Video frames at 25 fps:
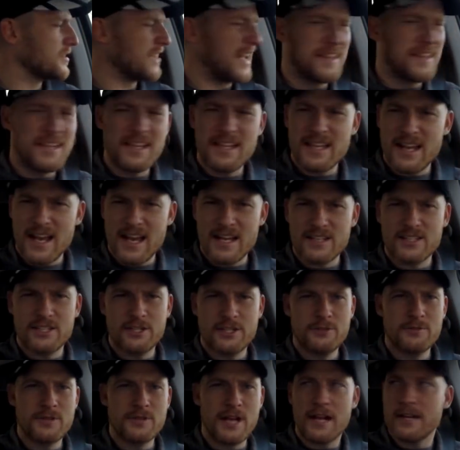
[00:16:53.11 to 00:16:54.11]
I think it had
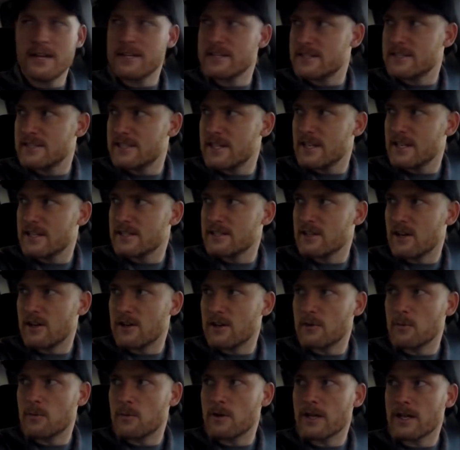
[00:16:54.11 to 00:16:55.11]
296 on
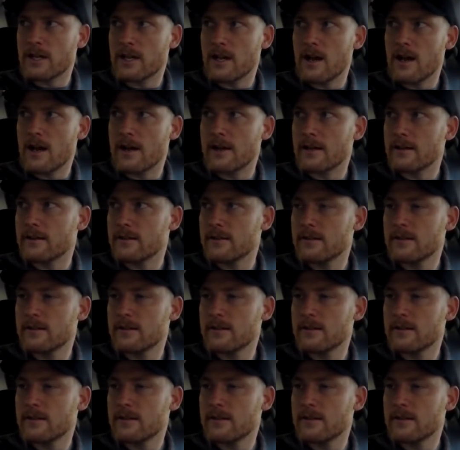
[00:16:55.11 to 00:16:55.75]
it when I got it.